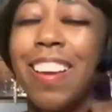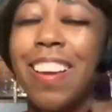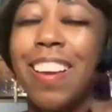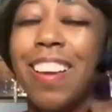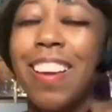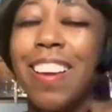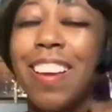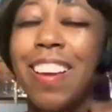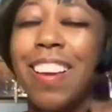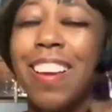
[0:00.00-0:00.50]

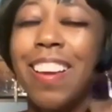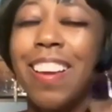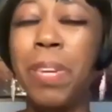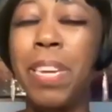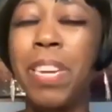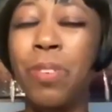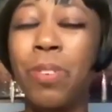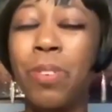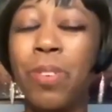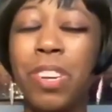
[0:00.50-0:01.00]
I
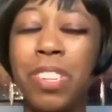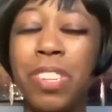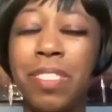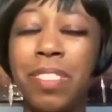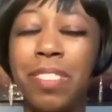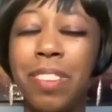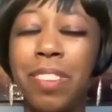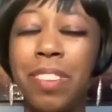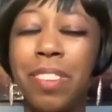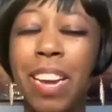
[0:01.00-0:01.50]

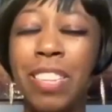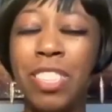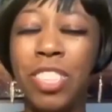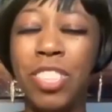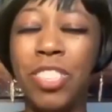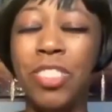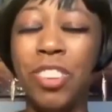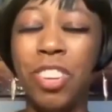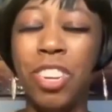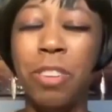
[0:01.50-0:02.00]

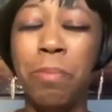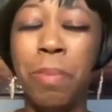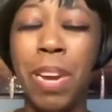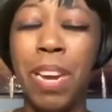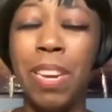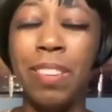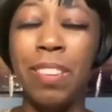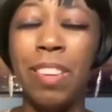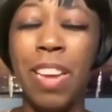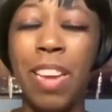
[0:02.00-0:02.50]
just started
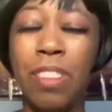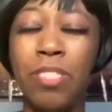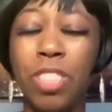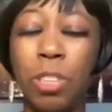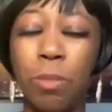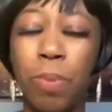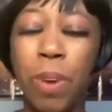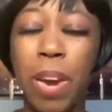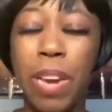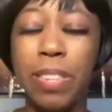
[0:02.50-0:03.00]
my
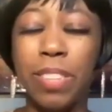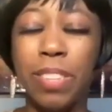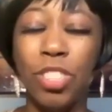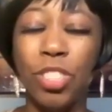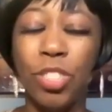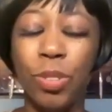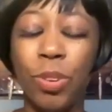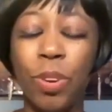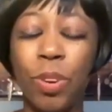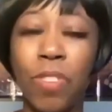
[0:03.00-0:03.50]
counseling practice
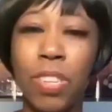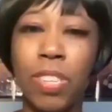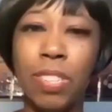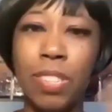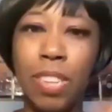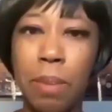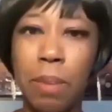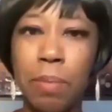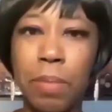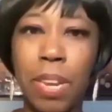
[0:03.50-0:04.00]
too, around the
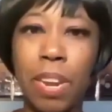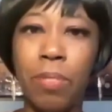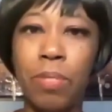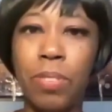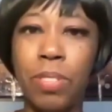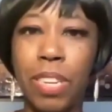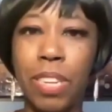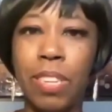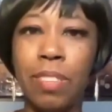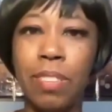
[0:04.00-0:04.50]
time that I was
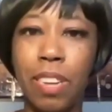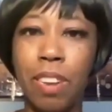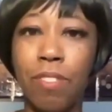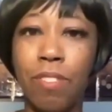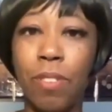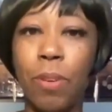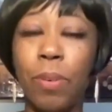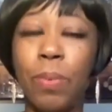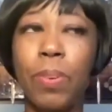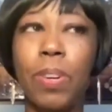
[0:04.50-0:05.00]
dating
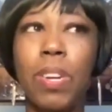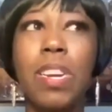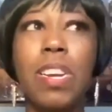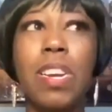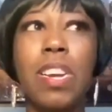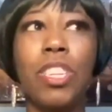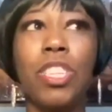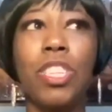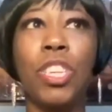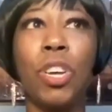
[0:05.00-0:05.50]
Tyrone.
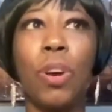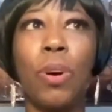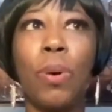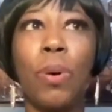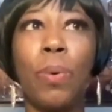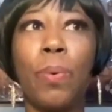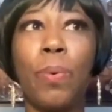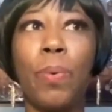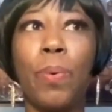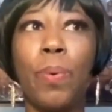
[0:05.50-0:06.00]

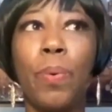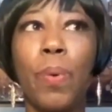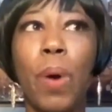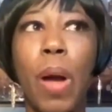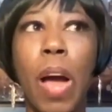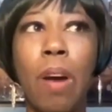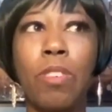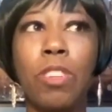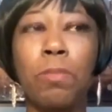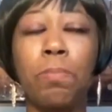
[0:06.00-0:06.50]
So
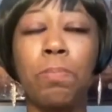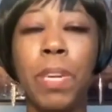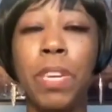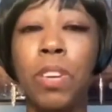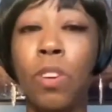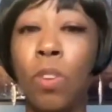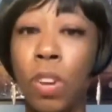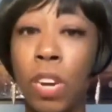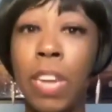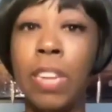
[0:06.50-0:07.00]
I was
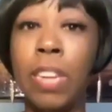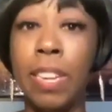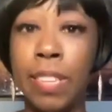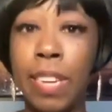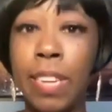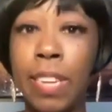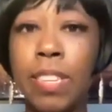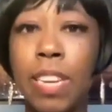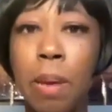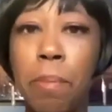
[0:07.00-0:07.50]
big on, and at
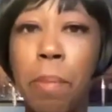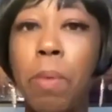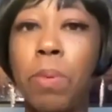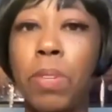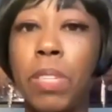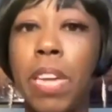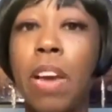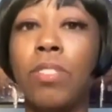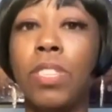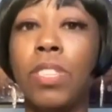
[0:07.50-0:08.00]
that time I was
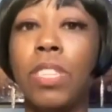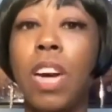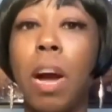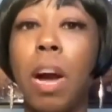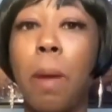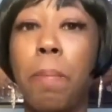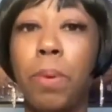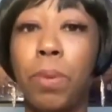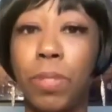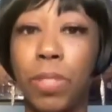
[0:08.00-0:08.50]
counseling
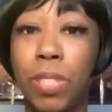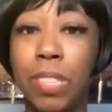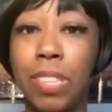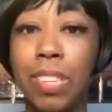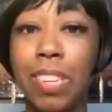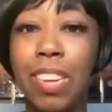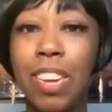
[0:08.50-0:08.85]
couples.